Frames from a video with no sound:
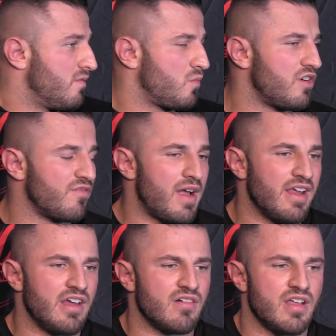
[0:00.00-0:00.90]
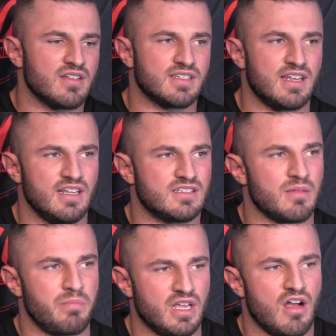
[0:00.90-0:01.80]
one of my areas, and it's
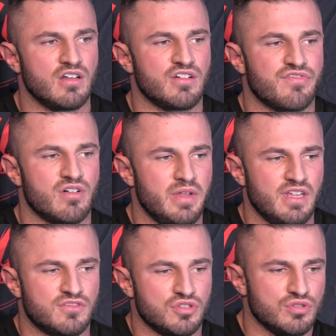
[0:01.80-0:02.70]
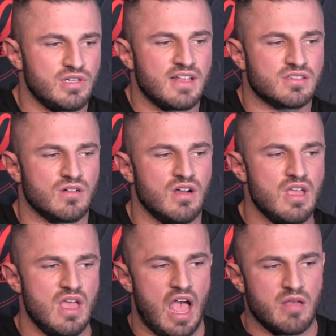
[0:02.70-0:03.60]
a big honor for me to do that. So
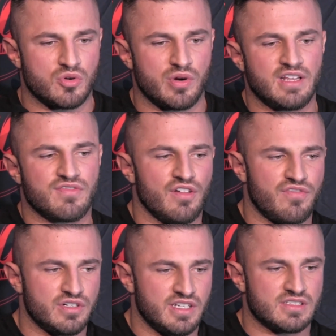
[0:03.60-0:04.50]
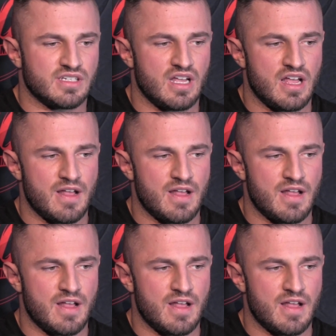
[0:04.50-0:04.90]
I'm grateful for this